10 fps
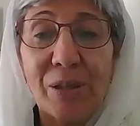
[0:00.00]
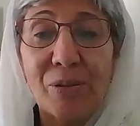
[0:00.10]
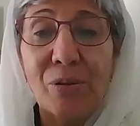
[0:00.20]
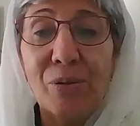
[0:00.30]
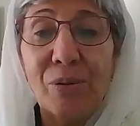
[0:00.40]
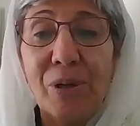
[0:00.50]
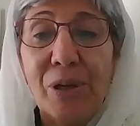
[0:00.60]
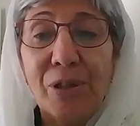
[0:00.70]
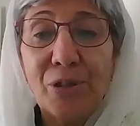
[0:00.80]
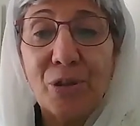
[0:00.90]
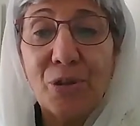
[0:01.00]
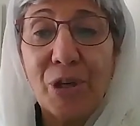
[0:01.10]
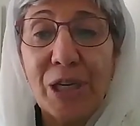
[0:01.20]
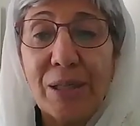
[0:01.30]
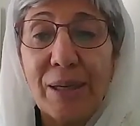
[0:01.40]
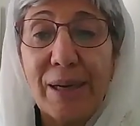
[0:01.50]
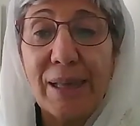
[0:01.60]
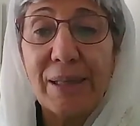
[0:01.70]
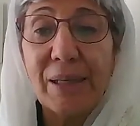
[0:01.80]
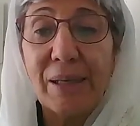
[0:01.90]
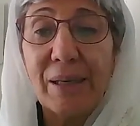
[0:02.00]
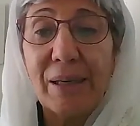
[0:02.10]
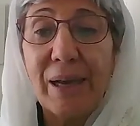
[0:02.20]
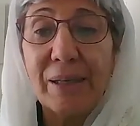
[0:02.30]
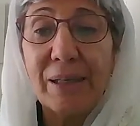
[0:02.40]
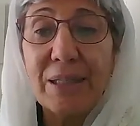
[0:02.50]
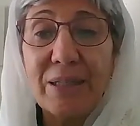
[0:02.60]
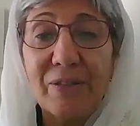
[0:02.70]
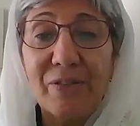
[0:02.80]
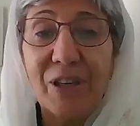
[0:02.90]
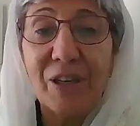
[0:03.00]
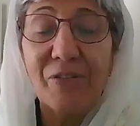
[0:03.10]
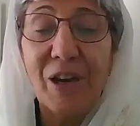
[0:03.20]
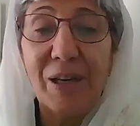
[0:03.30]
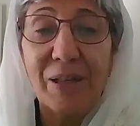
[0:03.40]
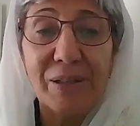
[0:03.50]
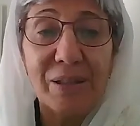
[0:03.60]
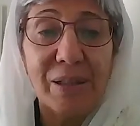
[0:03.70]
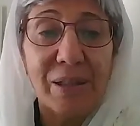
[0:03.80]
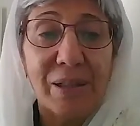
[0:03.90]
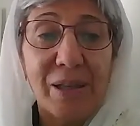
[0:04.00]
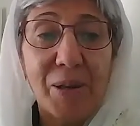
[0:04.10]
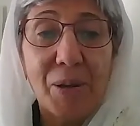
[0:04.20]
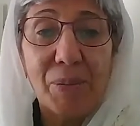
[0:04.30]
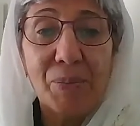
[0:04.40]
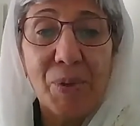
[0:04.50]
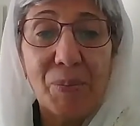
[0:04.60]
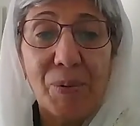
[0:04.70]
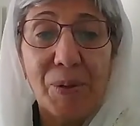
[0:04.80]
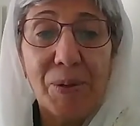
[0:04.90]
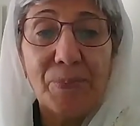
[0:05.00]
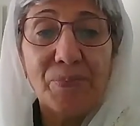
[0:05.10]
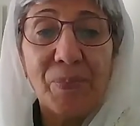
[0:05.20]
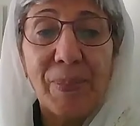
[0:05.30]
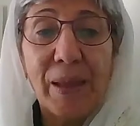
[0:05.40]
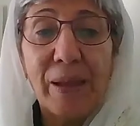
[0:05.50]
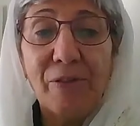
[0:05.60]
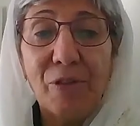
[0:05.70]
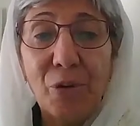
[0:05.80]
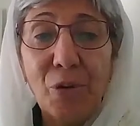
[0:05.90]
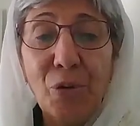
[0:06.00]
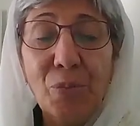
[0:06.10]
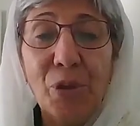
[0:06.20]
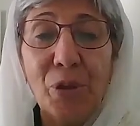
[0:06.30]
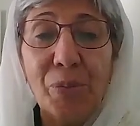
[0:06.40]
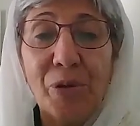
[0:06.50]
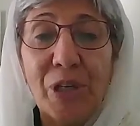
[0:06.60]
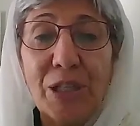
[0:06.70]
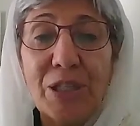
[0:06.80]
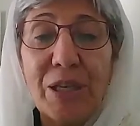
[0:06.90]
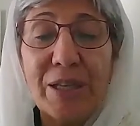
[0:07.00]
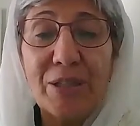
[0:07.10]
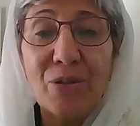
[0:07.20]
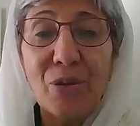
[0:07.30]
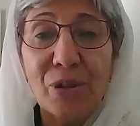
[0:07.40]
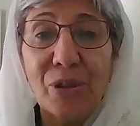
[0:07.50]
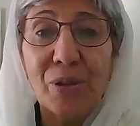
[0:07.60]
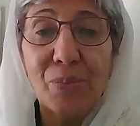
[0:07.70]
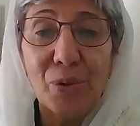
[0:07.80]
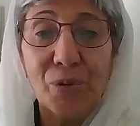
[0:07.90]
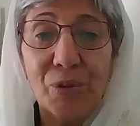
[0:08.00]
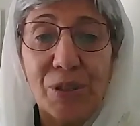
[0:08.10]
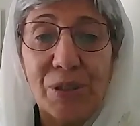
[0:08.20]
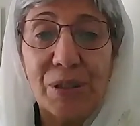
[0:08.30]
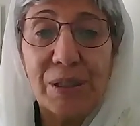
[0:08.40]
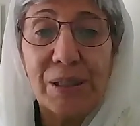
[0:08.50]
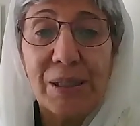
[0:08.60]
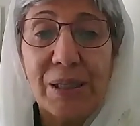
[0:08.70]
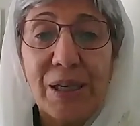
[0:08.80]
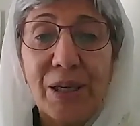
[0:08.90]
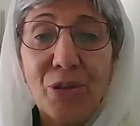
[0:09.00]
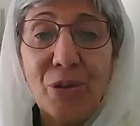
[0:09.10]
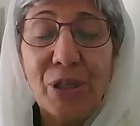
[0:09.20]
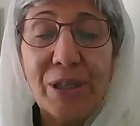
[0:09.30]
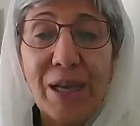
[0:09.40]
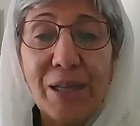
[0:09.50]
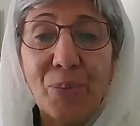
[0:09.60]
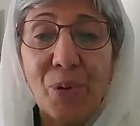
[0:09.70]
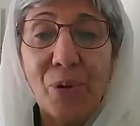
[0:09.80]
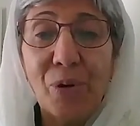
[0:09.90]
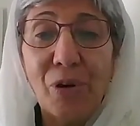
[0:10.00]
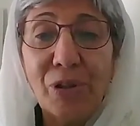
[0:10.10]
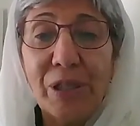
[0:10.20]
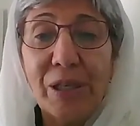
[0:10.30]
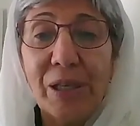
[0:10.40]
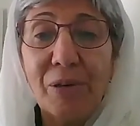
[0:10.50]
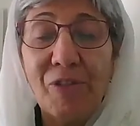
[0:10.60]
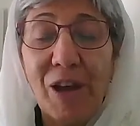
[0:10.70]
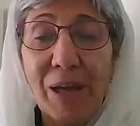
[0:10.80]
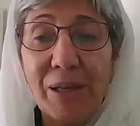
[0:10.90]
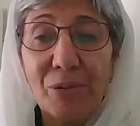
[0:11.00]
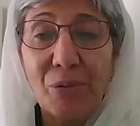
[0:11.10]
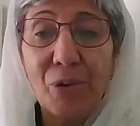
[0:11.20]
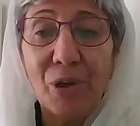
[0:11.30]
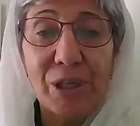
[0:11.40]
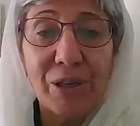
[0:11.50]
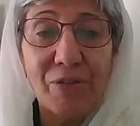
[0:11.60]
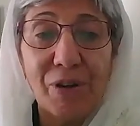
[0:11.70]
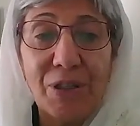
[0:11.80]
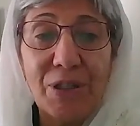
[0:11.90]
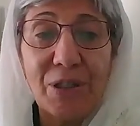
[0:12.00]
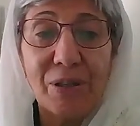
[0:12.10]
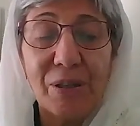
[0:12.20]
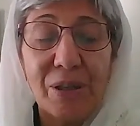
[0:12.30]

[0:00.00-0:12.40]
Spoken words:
tool to train the radical, aggressive, and violent people for whom human rights is not important. During that prolonged and violent war in Afghanistan,